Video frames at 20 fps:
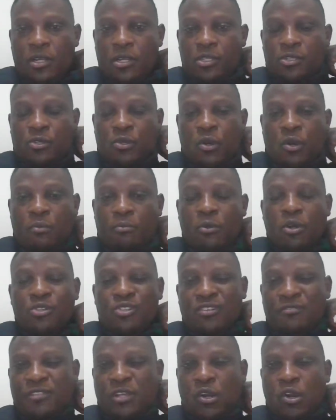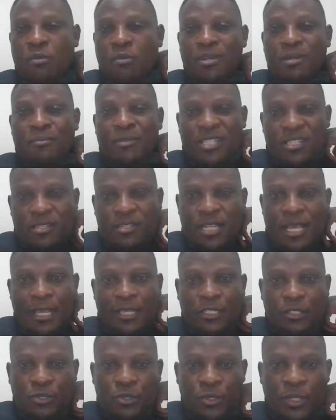So most of the common
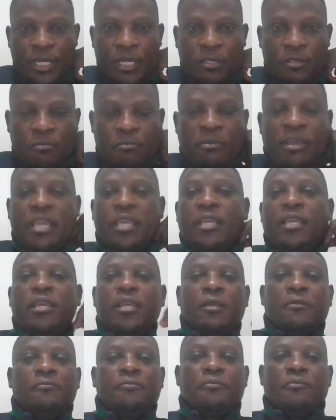mistakes students make,